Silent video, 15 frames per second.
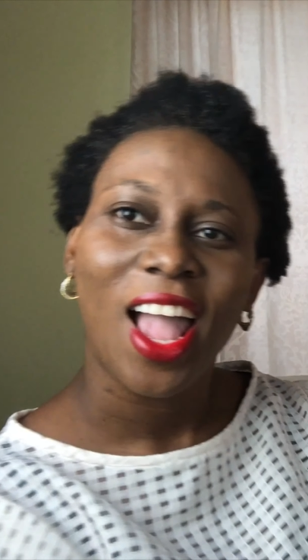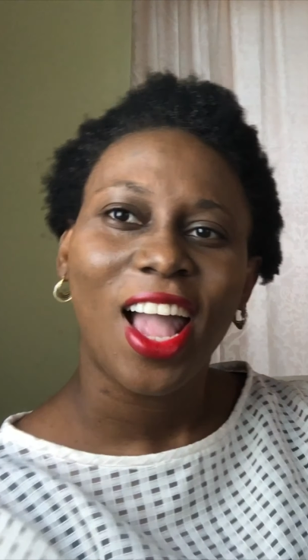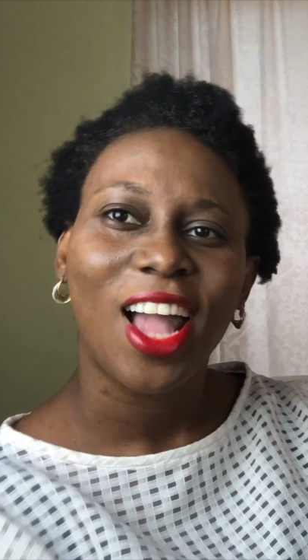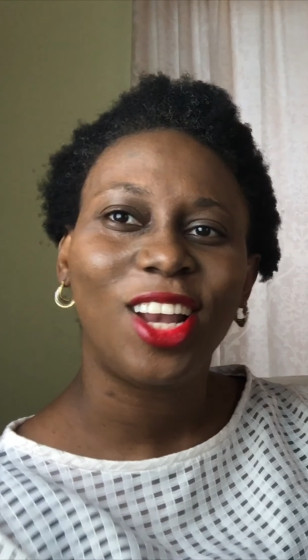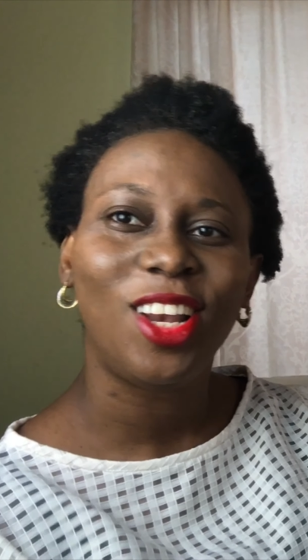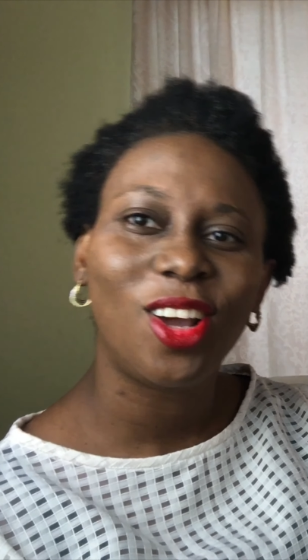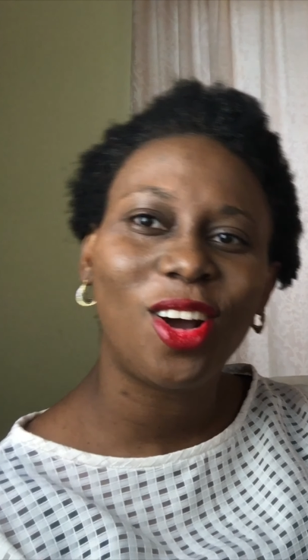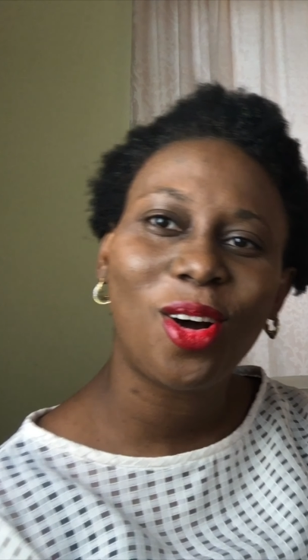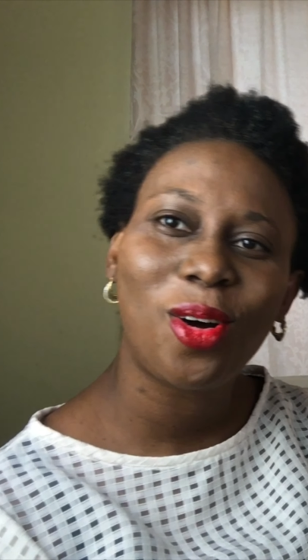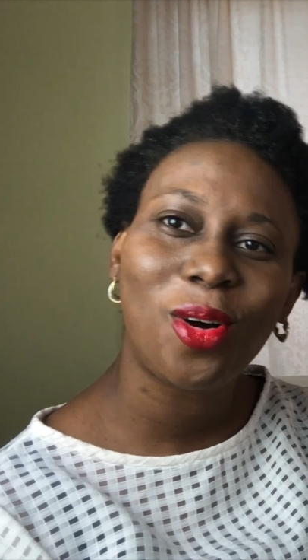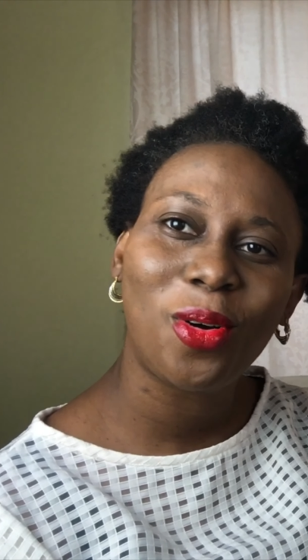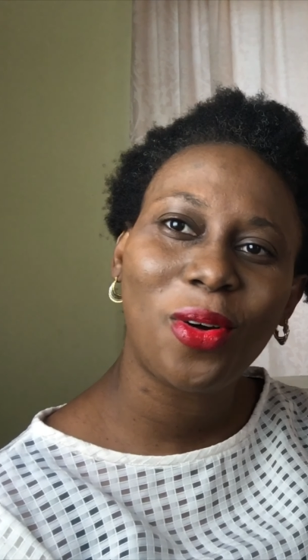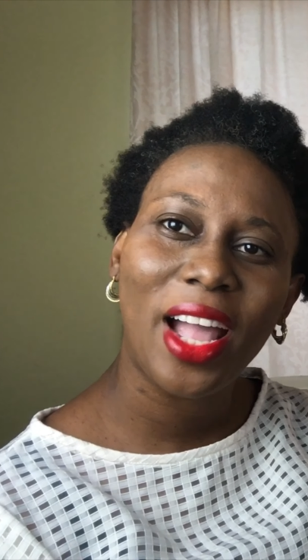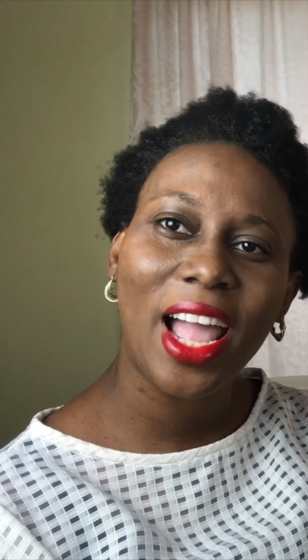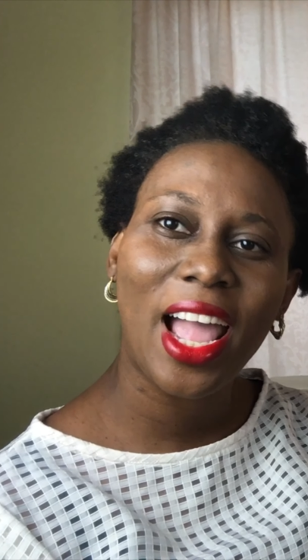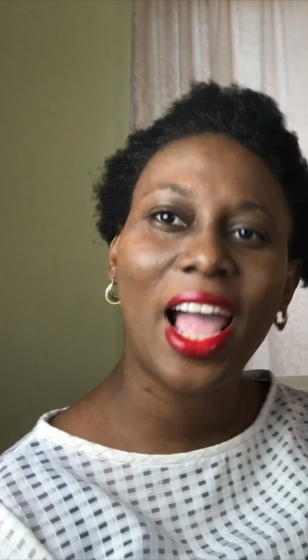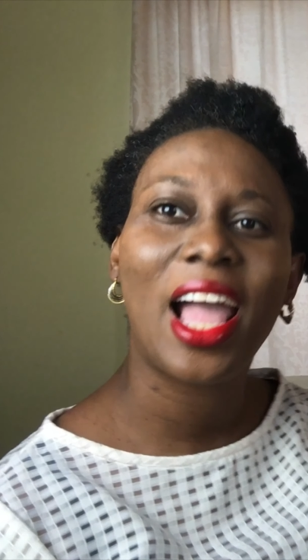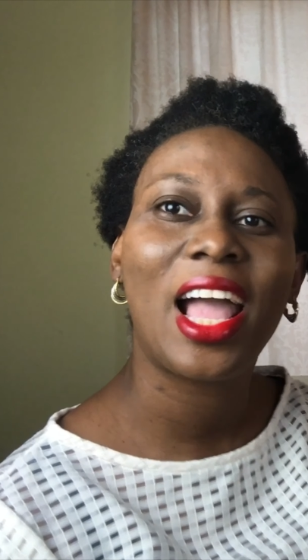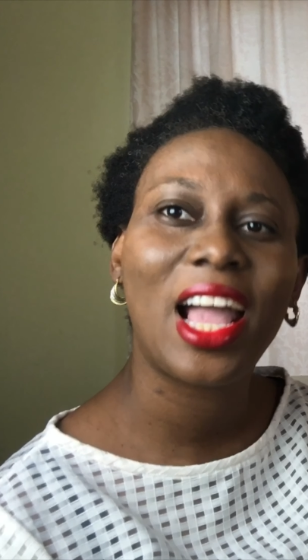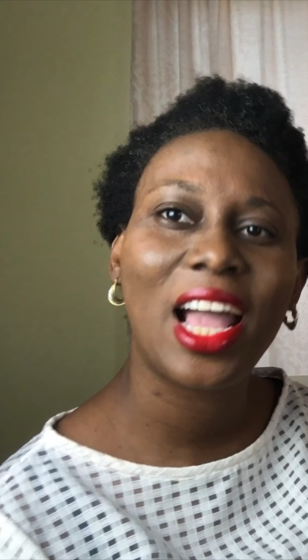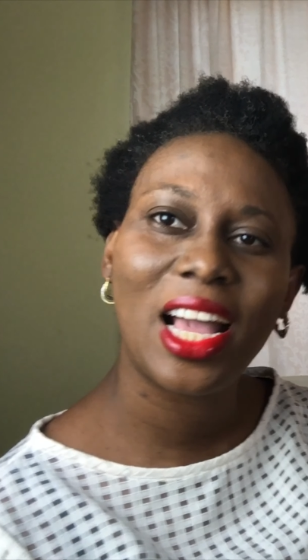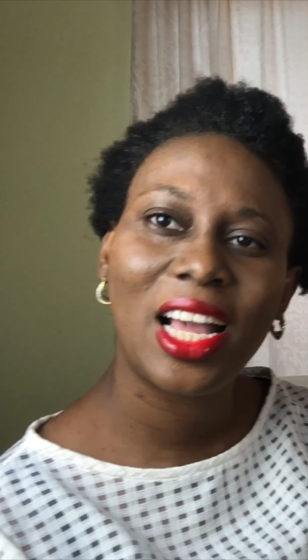Hello
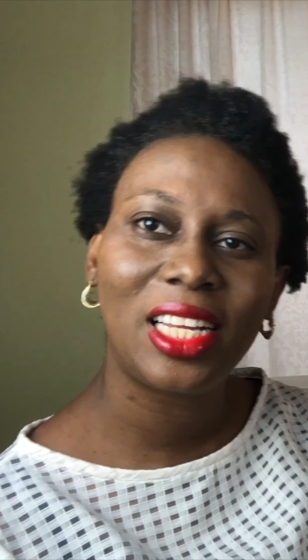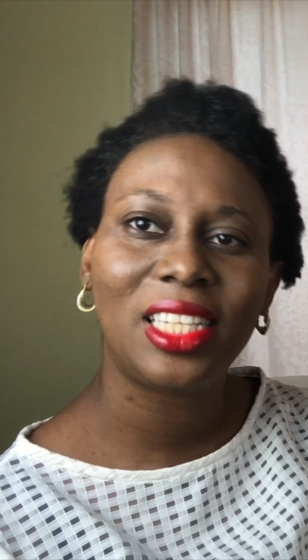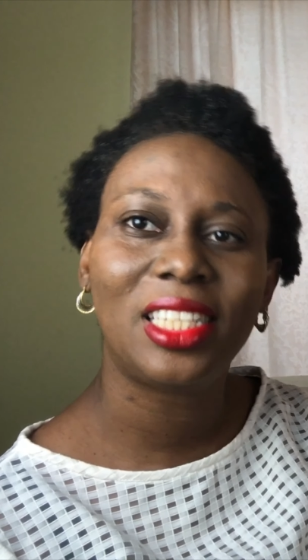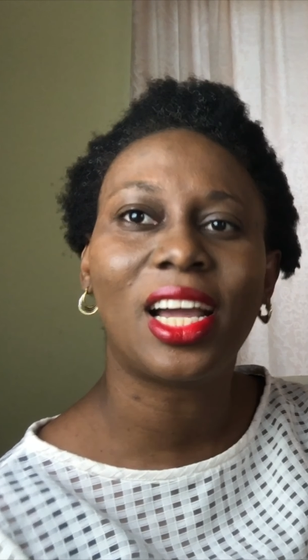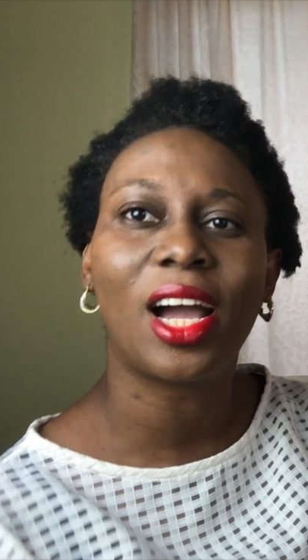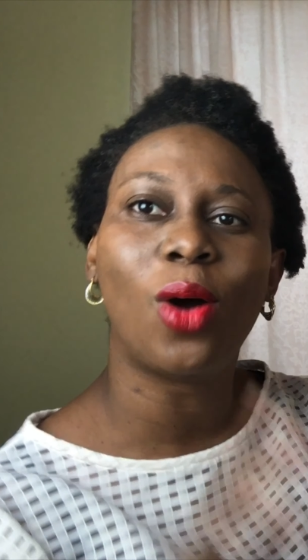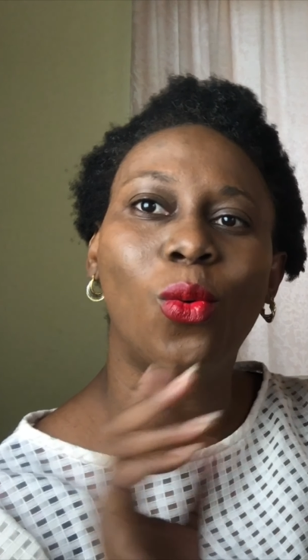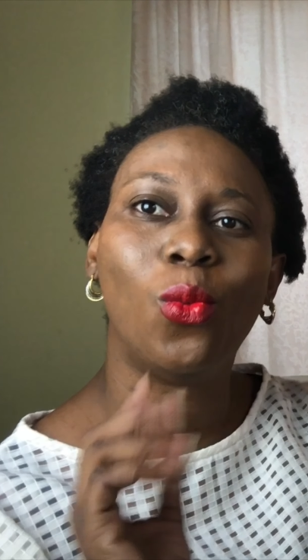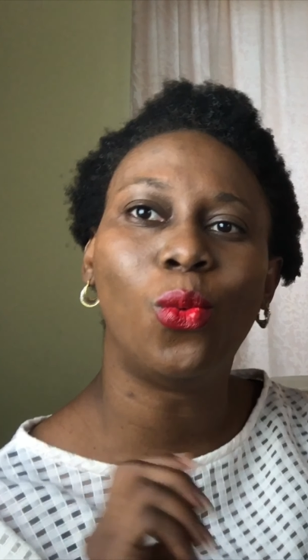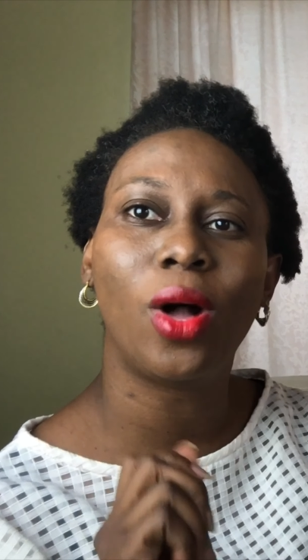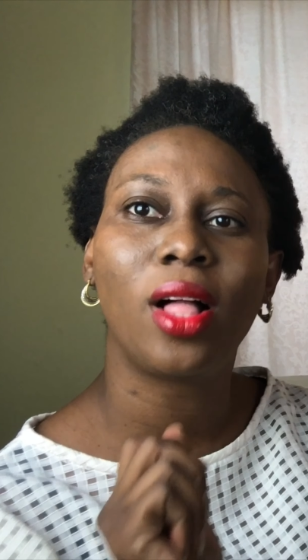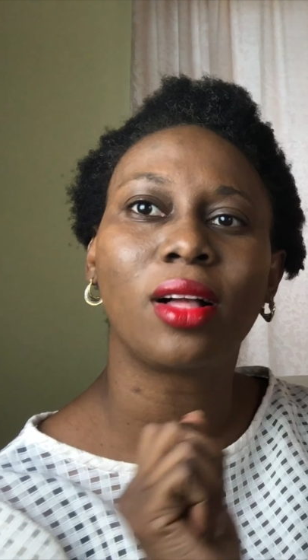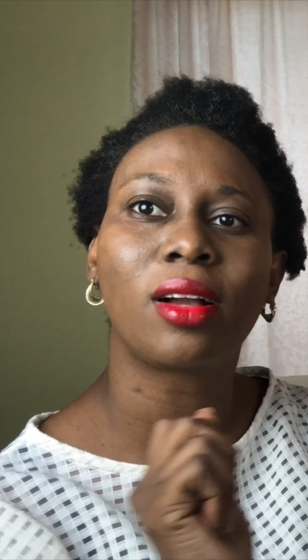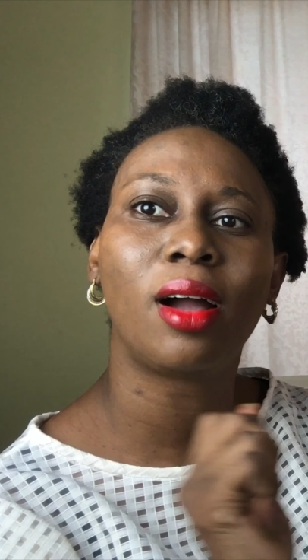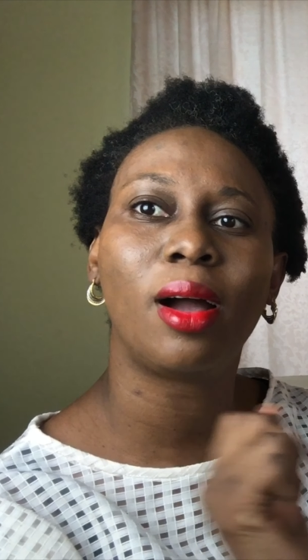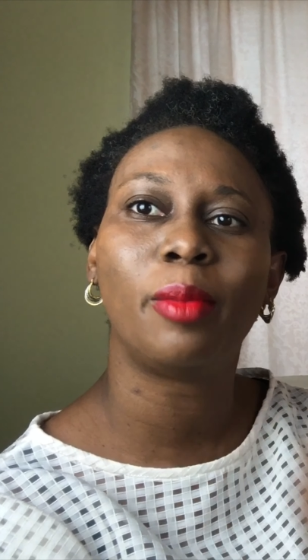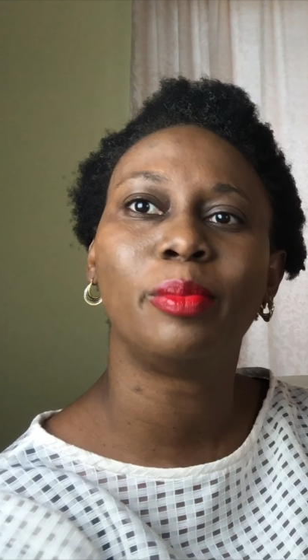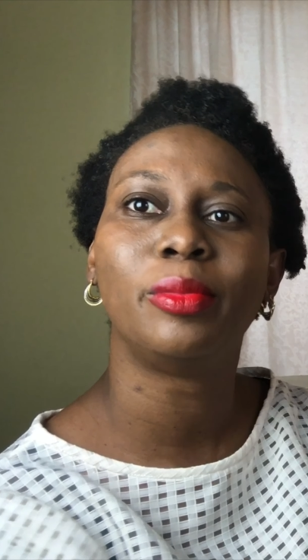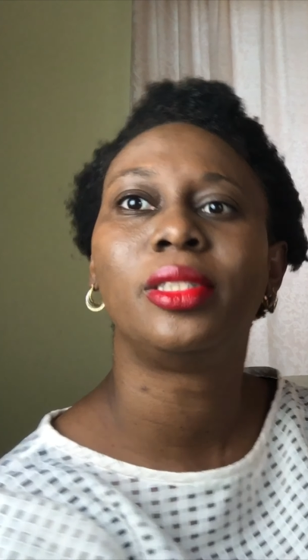and welcome